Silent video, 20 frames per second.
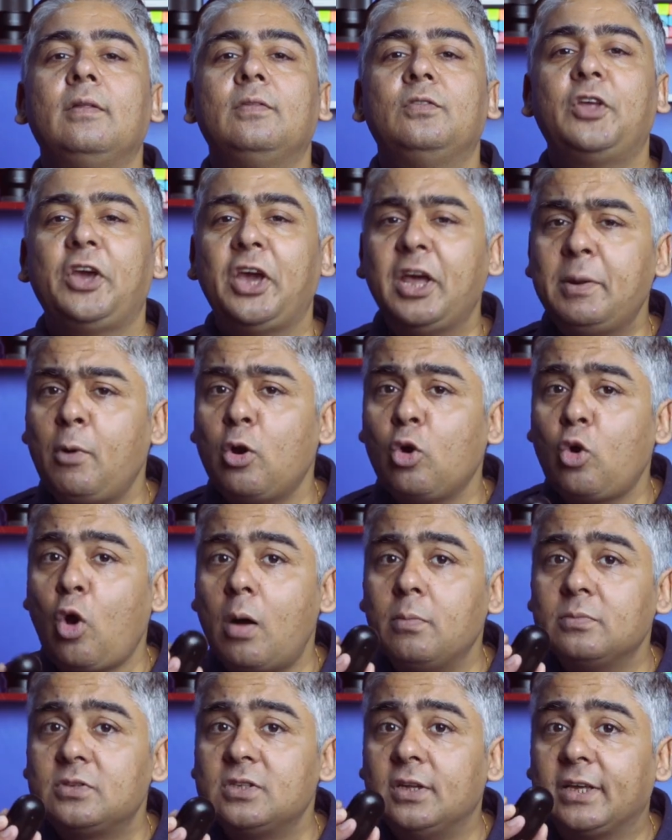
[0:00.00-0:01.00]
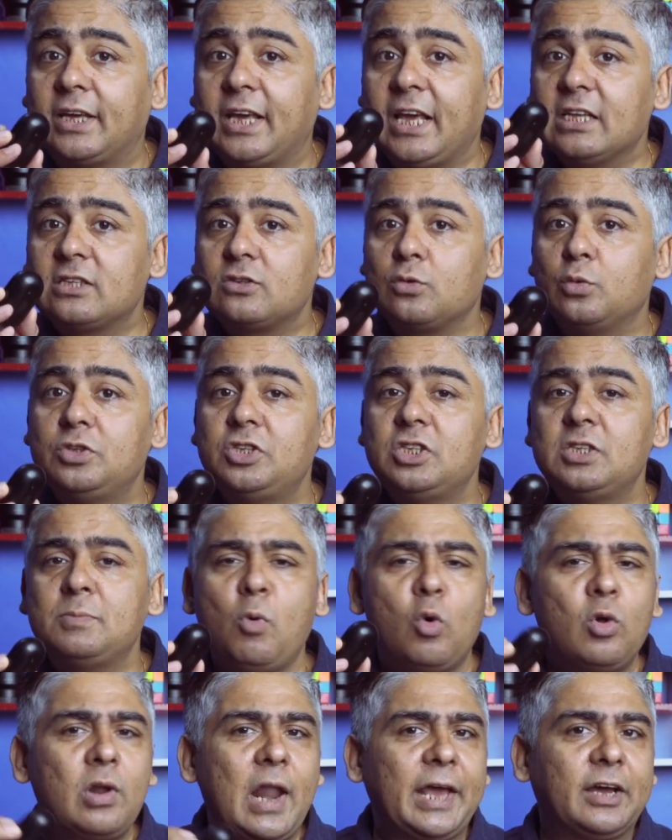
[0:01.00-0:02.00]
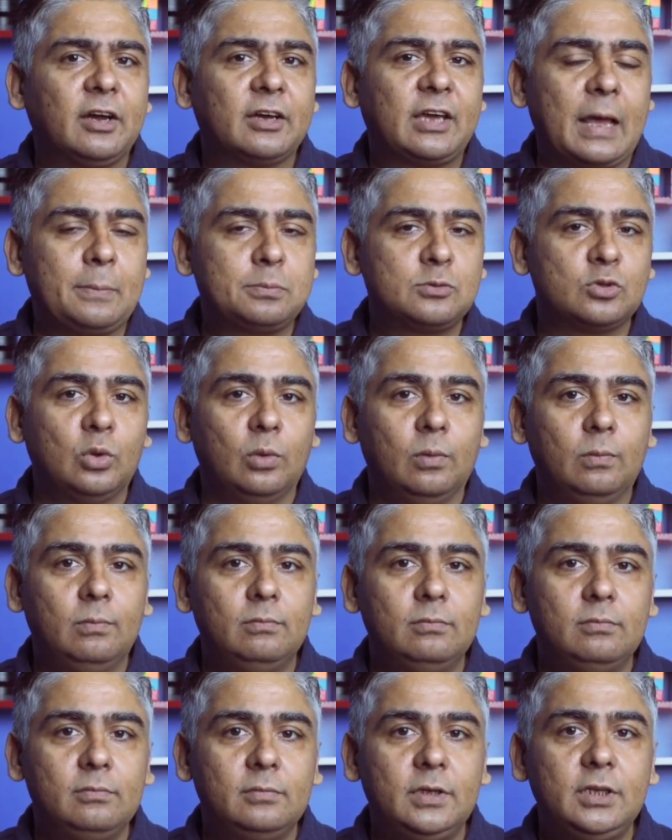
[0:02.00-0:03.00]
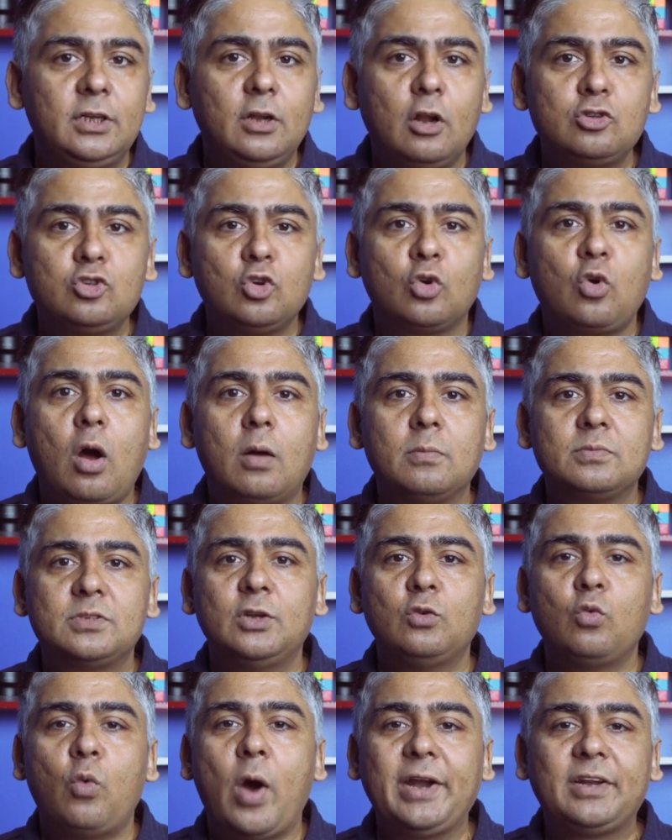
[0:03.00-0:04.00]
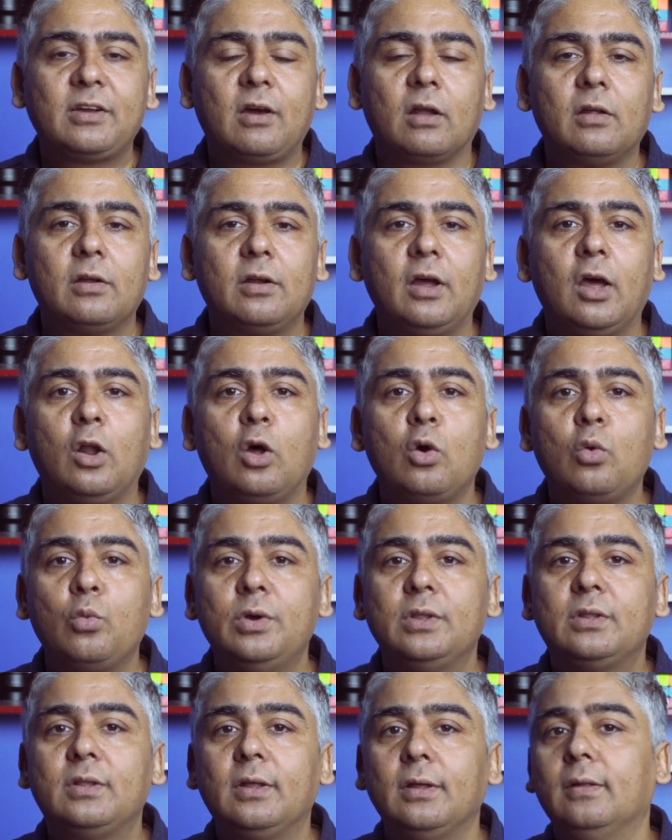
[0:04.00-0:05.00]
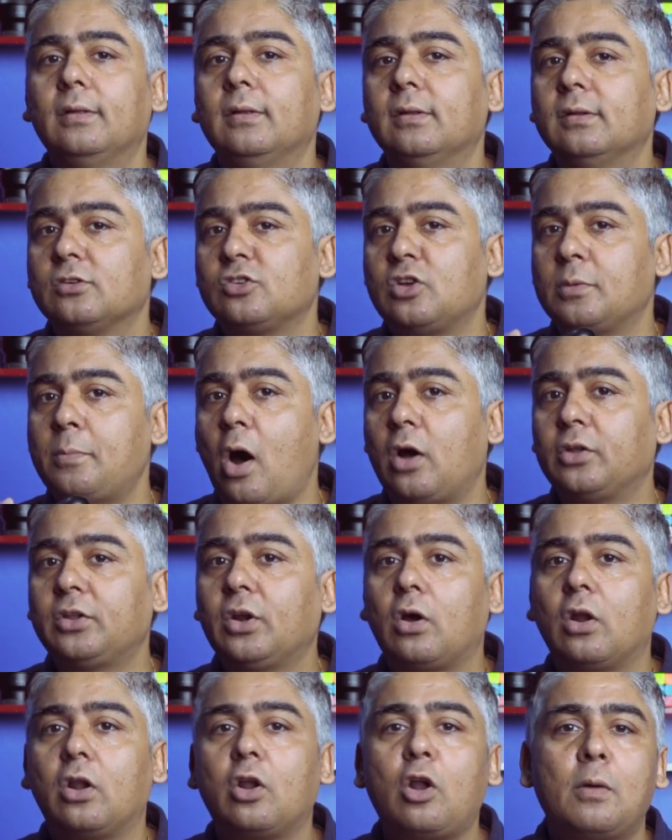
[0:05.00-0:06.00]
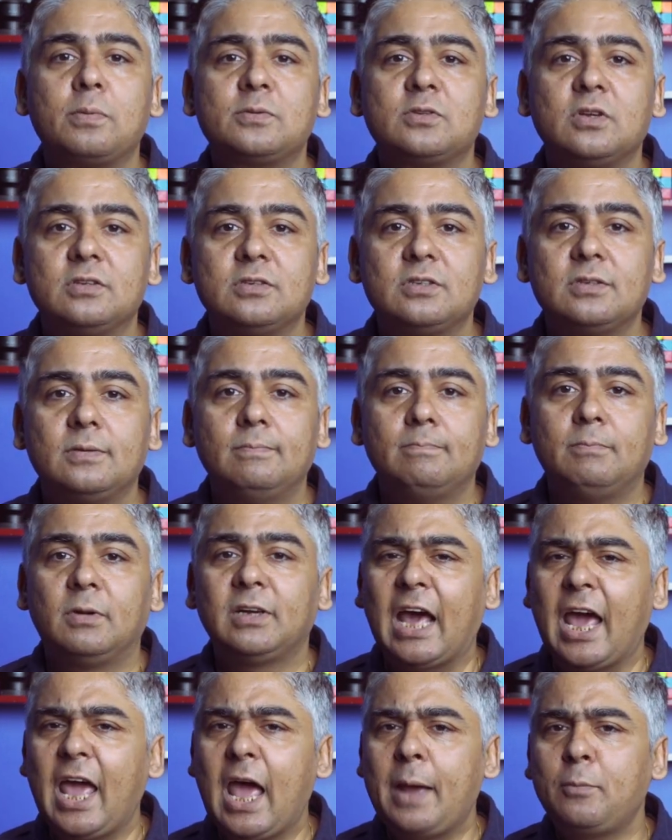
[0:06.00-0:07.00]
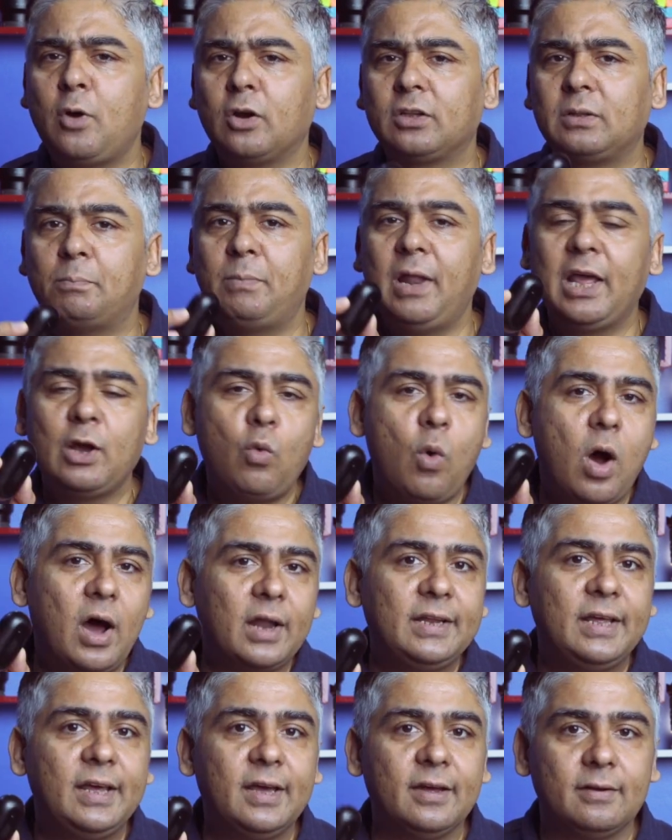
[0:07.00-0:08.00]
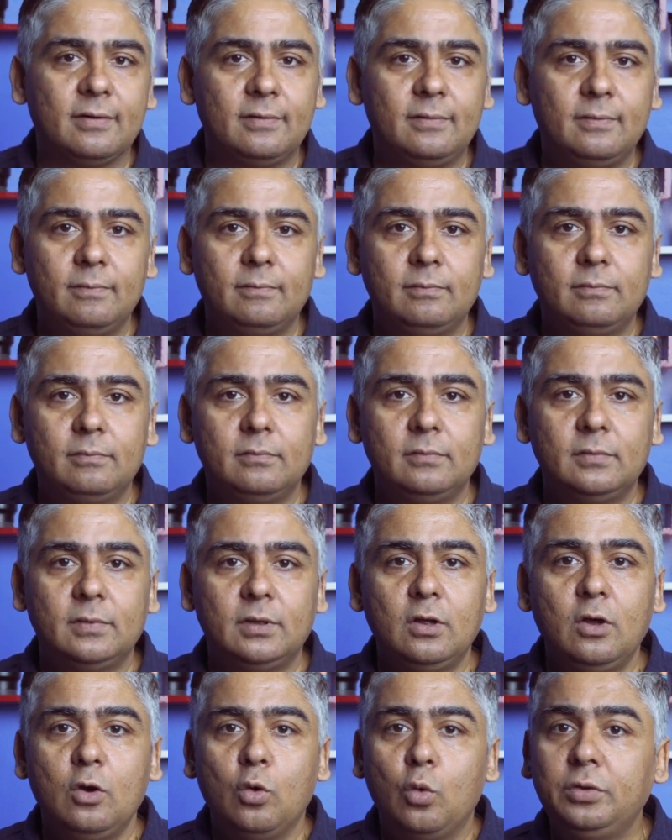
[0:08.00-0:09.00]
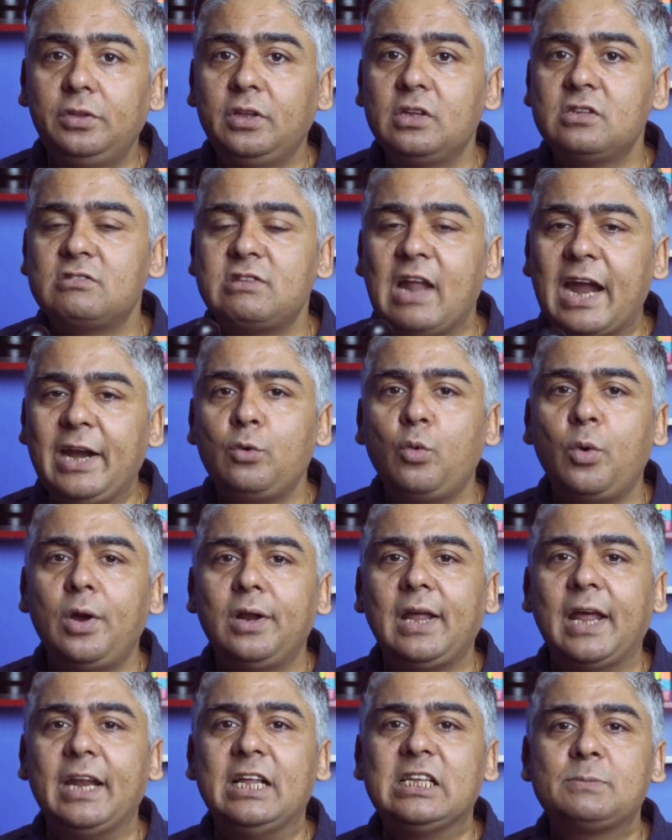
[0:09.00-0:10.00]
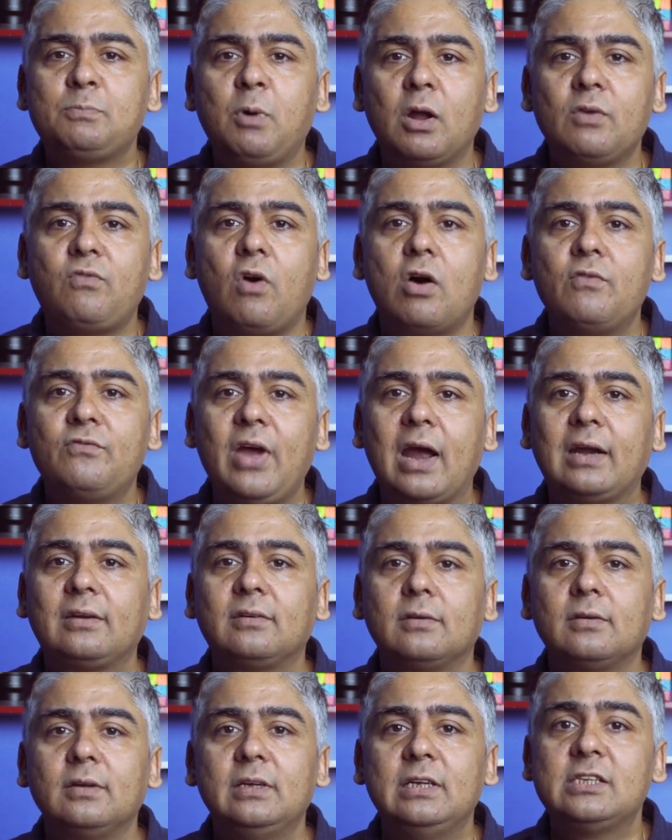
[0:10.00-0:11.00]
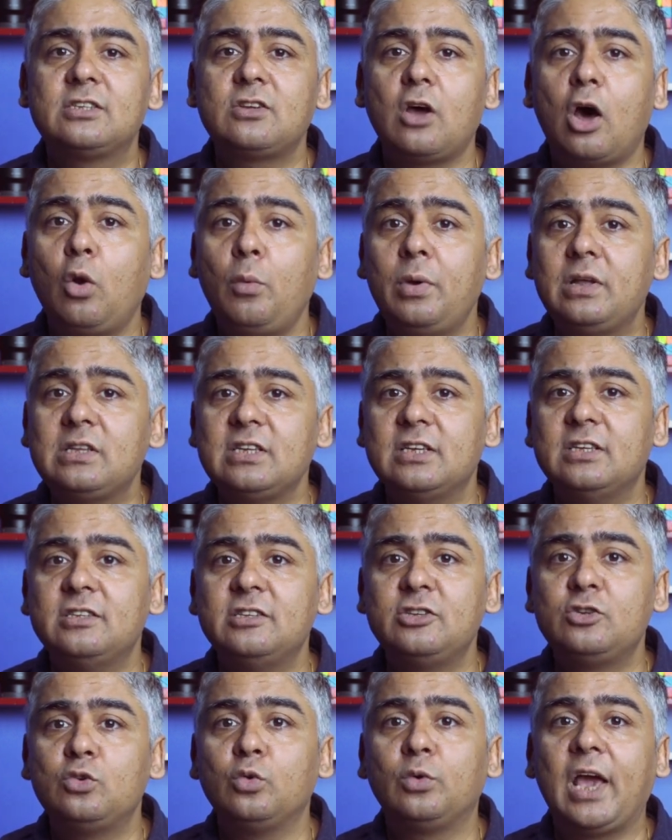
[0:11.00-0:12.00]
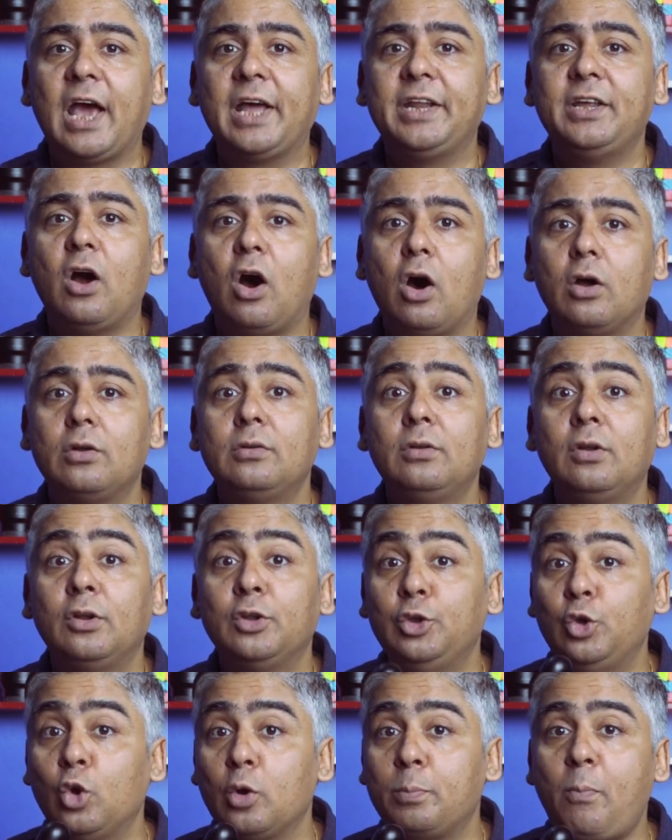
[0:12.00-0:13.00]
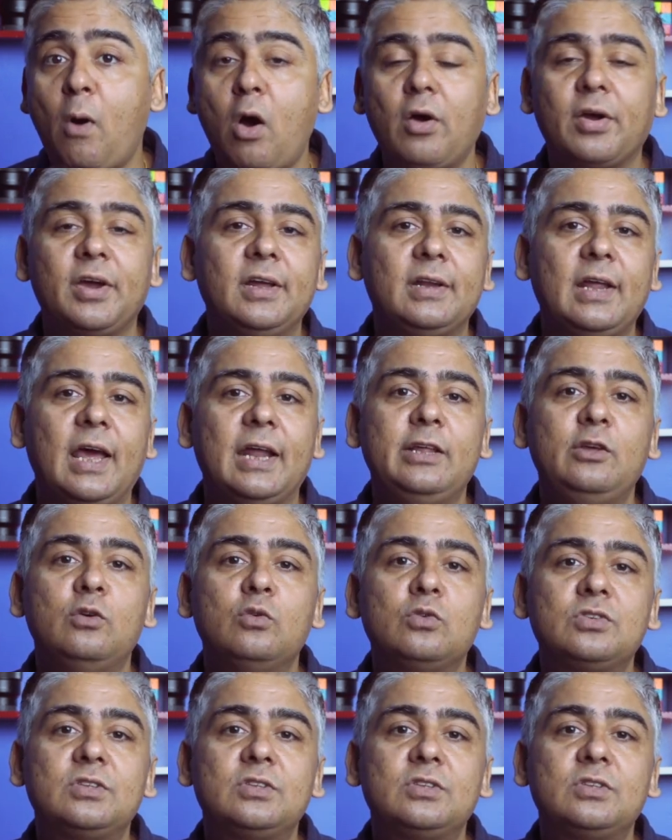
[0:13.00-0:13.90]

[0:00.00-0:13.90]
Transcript: The earbud comes in a case which is more like a capsule. It also comes in white color along with some other color options, but I have got the black one here. With its lightweight and small form factor, it's always easy to carry on your pocket and use